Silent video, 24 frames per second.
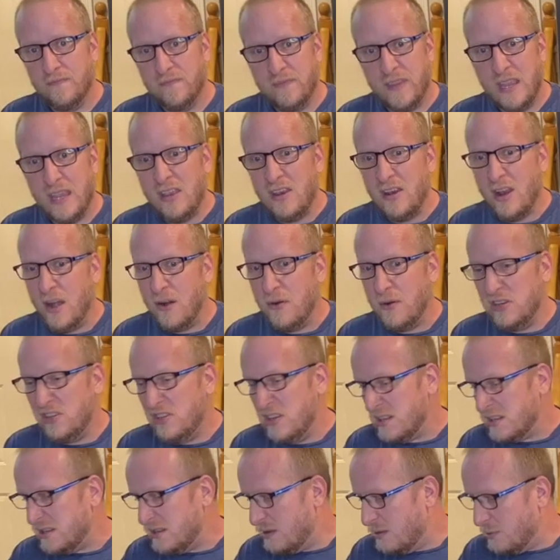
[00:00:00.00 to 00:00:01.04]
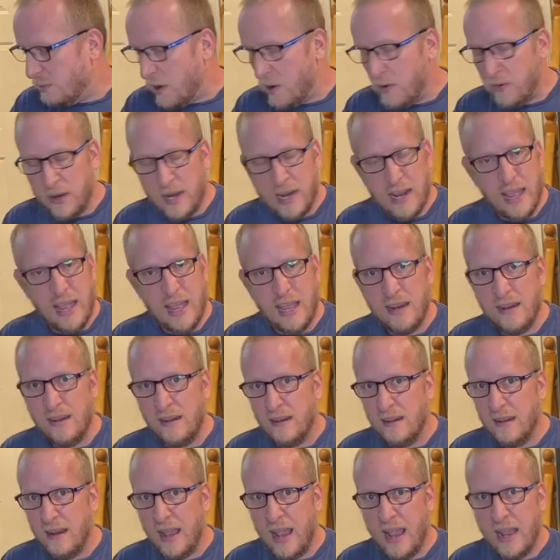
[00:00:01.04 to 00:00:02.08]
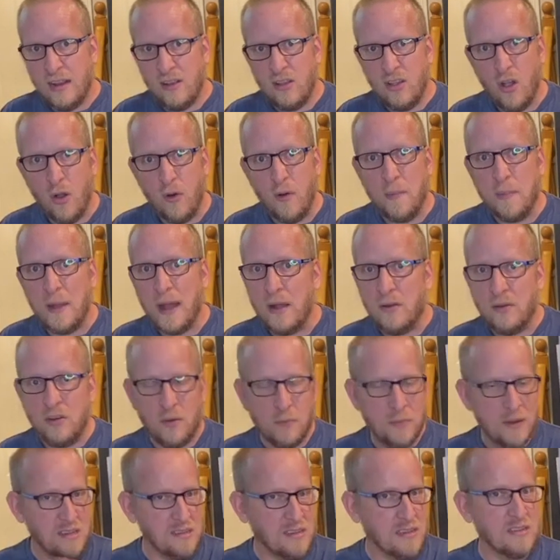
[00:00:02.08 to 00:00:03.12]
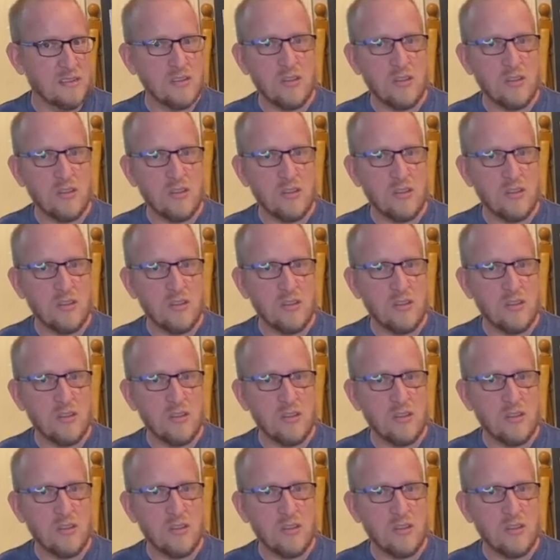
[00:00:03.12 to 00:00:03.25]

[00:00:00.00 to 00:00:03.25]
you know, and just throw it in and go about your business.